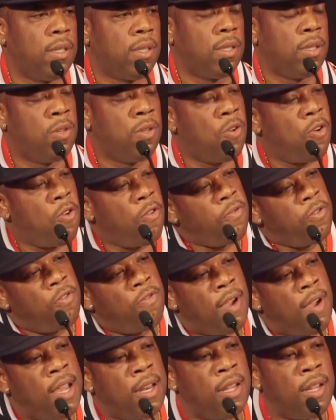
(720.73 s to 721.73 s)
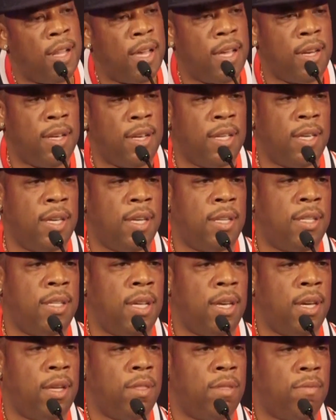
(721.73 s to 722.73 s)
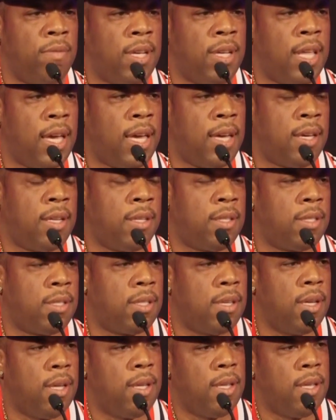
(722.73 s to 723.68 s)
You know, if you write a letter to get there in 3 days.